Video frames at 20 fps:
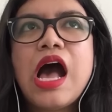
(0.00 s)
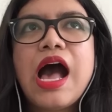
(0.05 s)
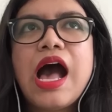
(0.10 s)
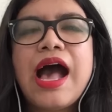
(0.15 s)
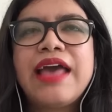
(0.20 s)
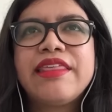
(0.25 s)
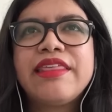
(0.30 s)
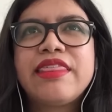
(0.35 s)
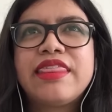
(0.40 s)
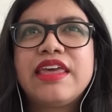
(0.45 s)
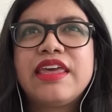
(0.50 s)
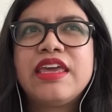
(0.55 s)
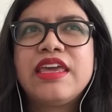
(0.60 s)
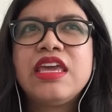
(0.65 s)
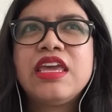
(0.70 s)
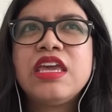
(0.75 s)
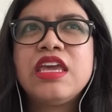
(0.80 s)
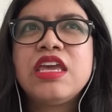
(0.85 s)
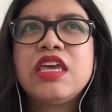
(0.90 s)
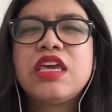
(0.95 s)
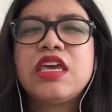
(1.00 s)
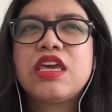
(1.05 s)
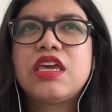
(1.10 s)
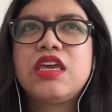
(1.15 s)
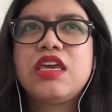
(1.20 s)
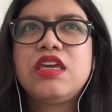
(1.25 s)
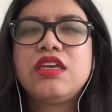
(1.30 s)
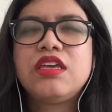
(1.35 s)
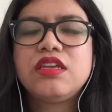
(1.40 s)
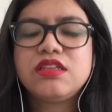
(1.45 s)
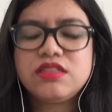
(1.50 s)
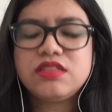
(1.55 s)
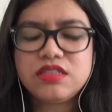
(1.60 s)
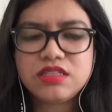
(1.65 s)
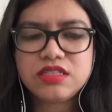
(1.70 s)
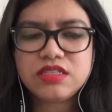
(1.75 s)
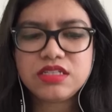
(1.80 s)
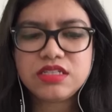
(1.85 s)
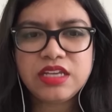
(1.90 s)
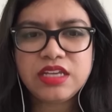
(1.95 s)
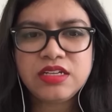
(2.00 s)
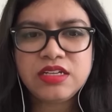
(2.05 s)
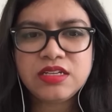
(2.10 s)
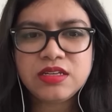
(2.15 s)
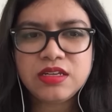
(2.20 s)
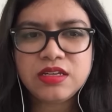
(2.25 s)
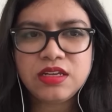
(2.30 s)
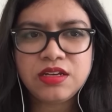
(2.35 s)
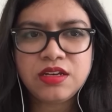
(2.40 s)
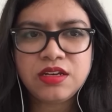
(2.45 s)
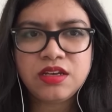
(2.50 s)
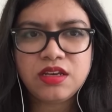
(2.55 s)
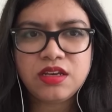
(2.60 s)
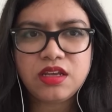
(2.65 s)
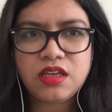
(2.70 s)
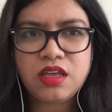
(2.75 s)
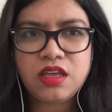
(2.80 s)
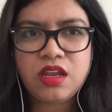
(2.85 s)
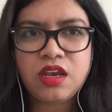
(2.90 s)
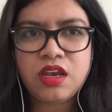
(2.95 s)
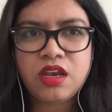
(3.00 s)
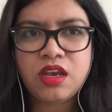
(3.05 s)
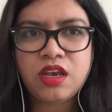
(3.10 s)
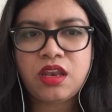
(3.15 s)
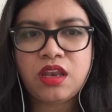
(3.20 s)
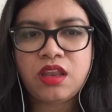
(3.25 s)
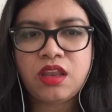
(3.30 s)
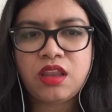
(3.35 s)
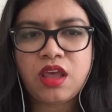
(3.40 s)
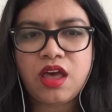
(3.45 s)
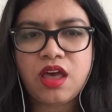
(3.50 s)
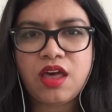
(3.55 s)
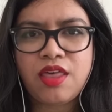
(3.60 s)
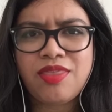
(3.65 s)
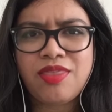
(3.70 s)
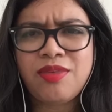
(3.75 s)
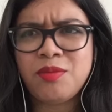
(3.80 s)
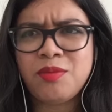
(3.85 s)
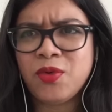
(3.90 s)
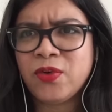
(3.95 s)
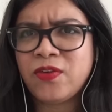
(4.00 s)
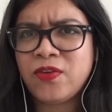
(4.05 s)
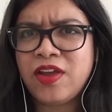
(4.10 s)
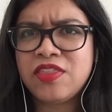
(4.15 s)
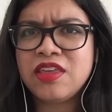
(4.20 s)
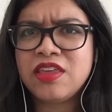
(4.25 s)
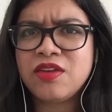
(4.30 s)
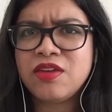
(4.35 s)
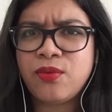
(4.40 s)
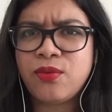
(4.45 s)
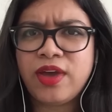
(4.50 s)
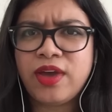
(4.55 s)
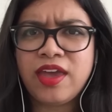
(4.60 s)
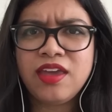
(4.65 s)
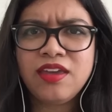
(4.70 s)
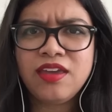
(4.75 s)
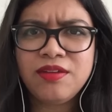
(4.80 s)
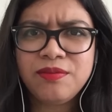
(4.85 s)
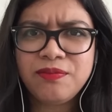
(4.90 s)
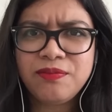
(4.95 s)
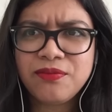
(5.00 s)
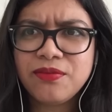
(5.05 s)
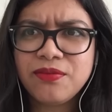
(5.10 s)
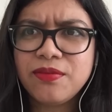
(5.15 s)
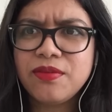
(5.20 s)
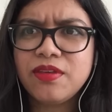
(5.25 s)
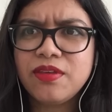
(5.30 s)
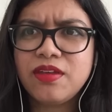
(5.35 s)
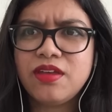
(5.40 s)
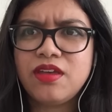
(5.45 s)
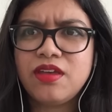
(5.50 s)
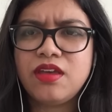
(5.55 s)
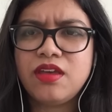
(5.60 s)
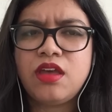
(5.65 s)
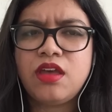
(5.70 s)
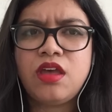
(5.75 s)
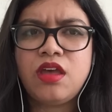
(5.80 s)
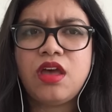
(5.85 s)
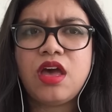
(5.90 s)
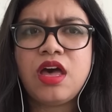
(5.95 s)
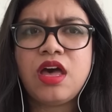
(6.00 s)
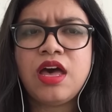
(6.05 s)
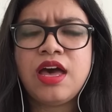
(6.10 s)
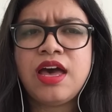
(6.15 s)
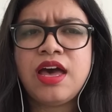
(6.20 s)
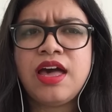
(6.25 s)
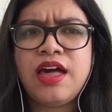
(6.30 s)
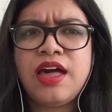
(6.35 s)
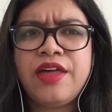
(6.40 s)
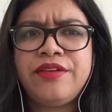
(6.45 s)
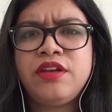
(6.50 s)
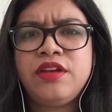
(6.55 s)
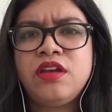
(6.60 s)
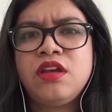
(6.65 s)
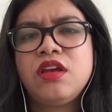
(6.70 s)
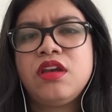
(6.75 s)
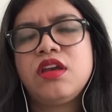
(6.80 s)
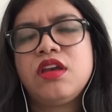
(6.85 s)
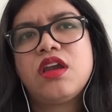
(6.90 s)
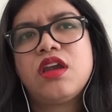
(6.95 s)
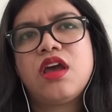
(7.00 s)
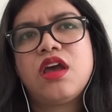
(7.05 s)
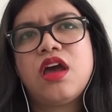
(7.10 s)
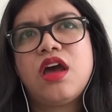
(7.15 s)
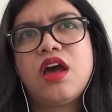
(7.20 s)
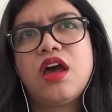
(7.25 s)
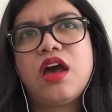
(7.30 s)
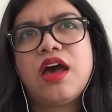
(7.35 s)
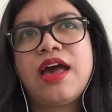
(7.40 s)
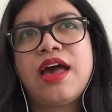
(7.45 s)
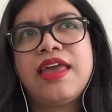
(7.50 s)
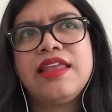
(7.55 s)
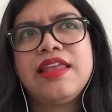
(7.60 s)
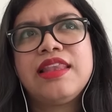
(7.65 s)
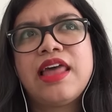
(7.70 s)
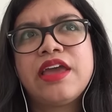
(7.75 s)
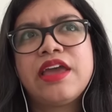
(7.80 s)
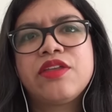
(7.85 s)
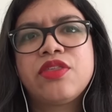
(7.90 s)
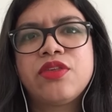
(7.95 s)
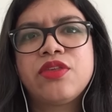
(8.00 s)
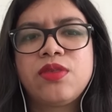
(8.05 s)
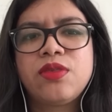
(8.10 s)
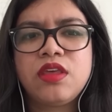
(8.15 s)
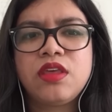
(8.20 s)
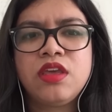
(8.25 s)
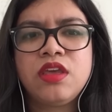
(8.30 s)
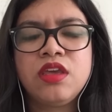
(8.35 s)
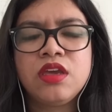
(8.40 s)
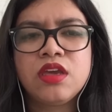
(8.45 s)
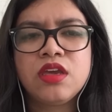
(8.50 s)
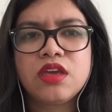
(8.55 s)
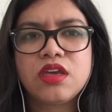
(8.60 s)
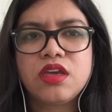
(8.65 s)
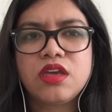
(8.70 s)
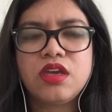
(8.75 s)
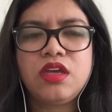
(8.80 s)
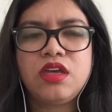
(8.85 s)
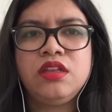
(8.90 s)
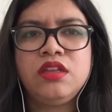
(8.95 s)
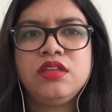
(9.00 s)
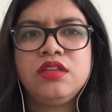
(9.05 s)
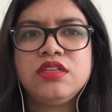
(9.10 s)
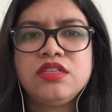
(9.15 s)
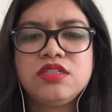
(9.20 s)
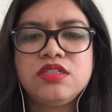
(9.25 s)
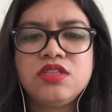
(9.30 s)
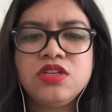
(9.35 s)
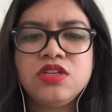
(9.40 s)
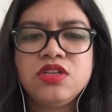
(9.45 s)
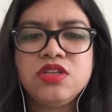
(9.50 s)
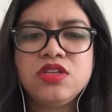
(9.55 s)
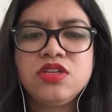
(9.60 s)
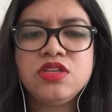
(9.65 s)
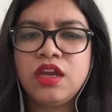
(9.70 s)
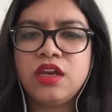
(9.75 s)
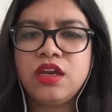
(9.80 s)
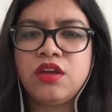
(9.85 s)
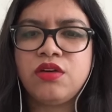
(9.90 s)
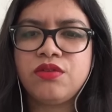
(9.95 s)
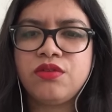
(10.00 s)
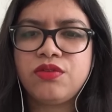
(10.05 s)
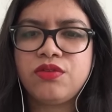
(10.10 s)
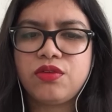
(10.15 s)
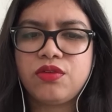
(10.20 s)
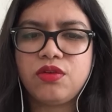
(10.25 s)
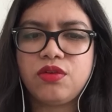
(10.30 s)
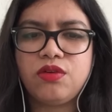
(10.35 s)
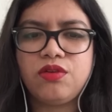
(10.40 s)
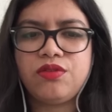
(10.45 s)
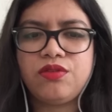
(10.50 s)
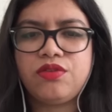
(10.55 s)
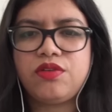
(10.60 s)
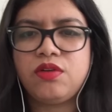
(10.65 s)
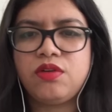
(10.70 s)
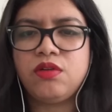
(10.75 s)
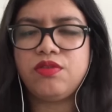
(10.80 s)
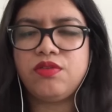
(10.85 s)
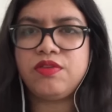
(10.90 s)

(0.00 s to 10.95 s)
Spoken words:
I think it's changing in a democratic way. I like to think in this new kind of